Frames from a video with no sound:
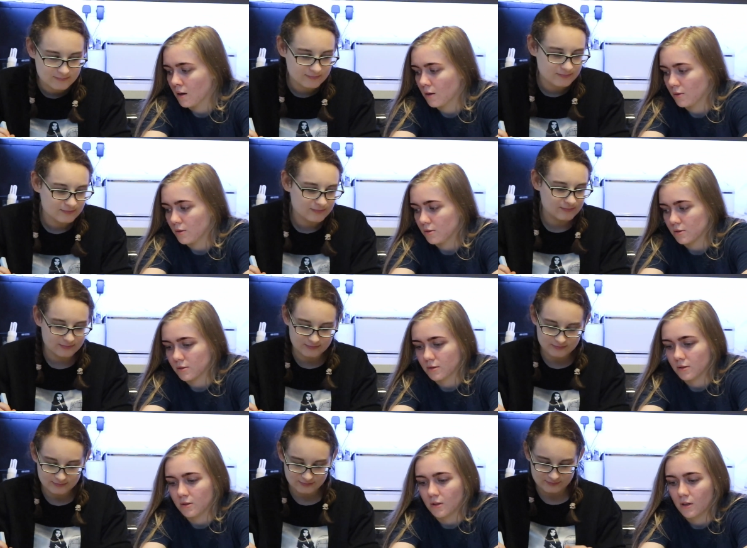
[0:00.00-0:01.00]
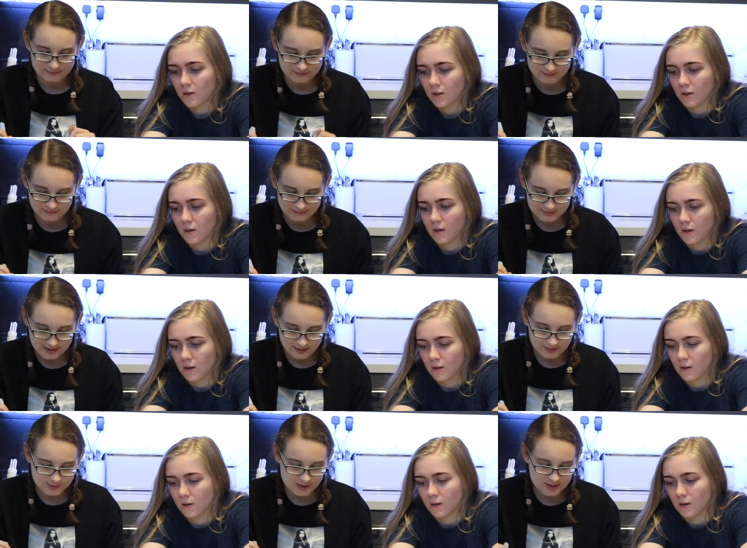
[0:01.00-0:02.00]
Speaker 1: Oh, yours looks good.
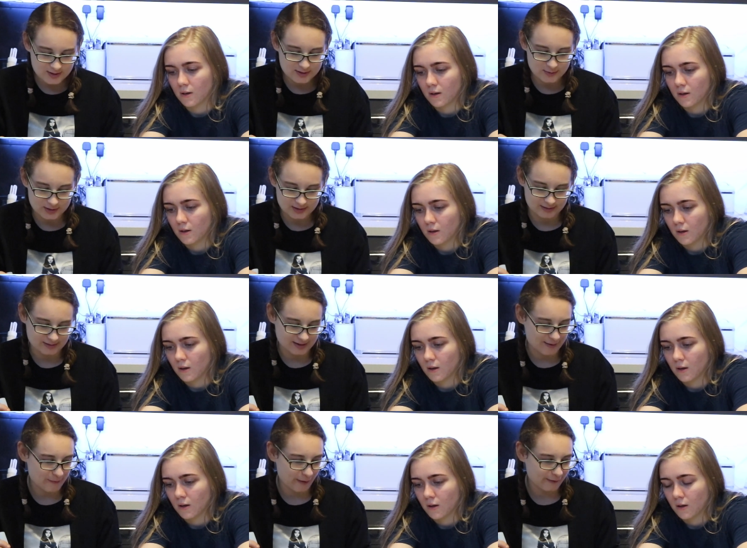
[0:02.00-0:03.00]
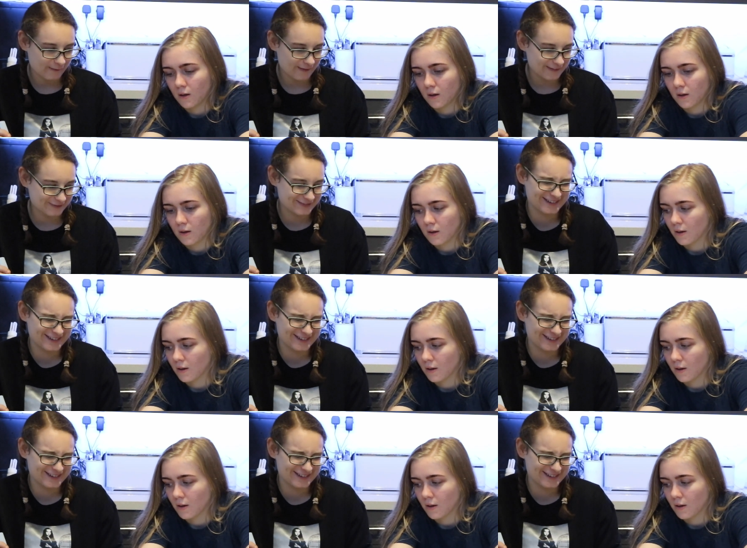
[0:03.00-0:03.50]
I'm trying to do a sunset background.